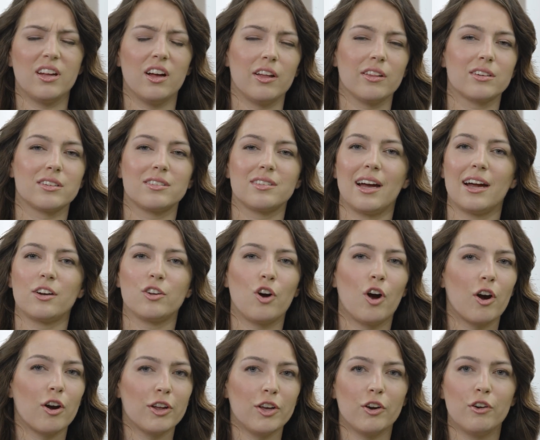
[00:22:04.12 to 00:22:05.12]
the other side,
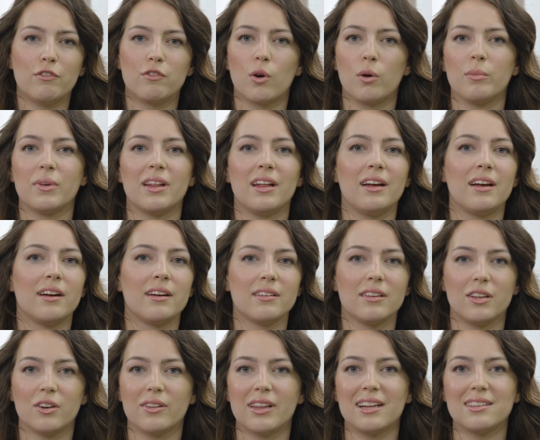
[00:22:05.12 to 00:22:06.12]
cardio formula,
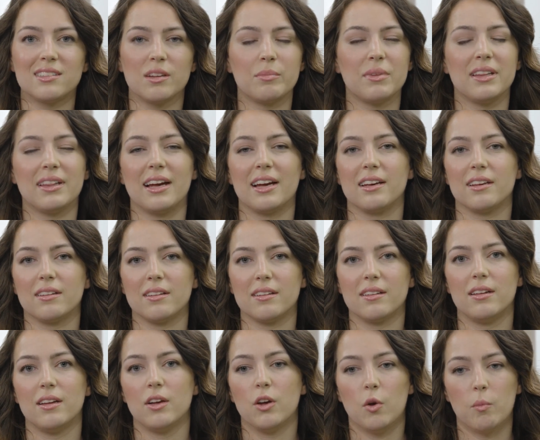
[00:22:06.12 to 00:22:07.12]
that's something that
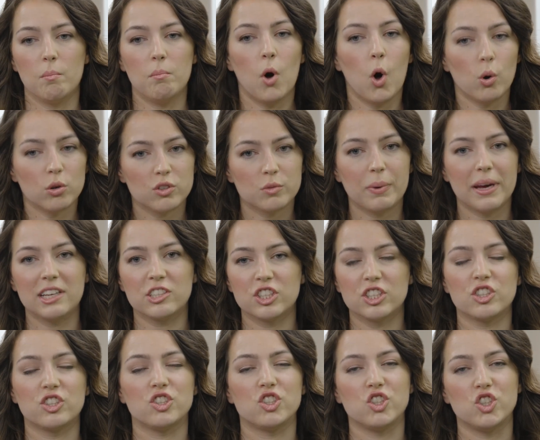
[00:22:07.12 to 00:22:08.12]
most
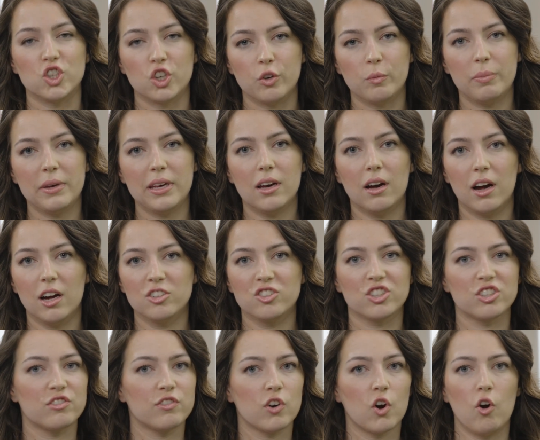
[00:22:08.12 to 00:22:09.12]
patients should be on
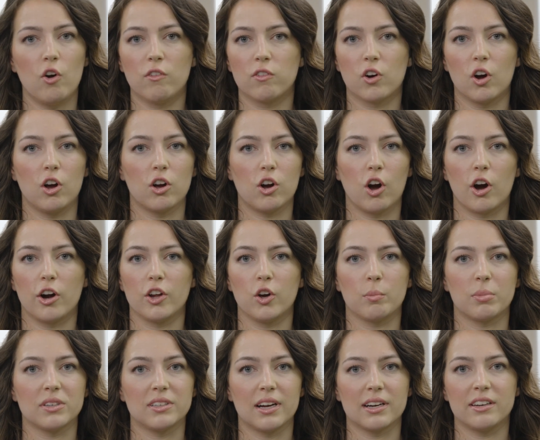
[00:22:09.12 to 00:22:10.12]
just for overall
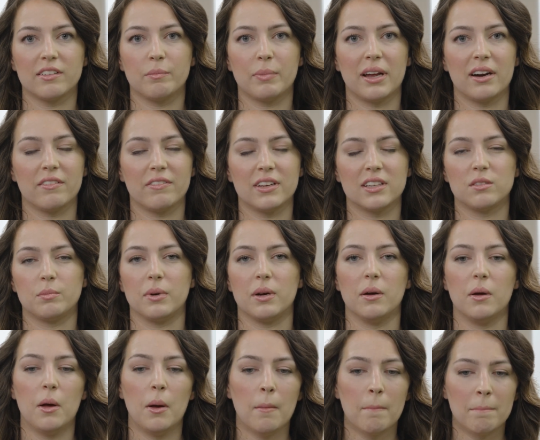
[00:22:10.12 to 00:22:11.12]
cardioprotective benefits. But
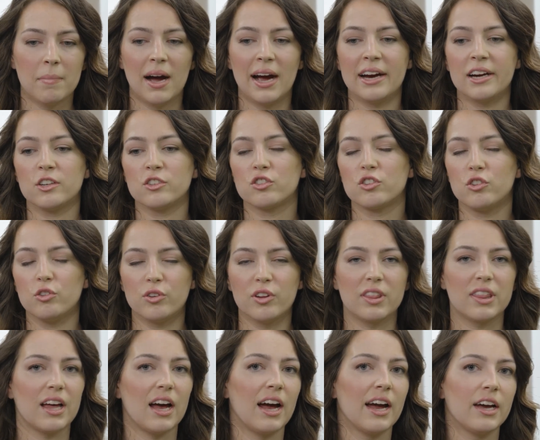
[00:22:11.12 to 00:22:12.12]
Myers,
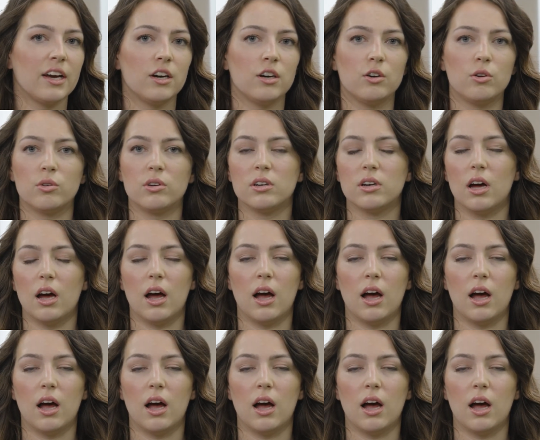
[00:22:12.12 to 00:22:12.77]
glutathione,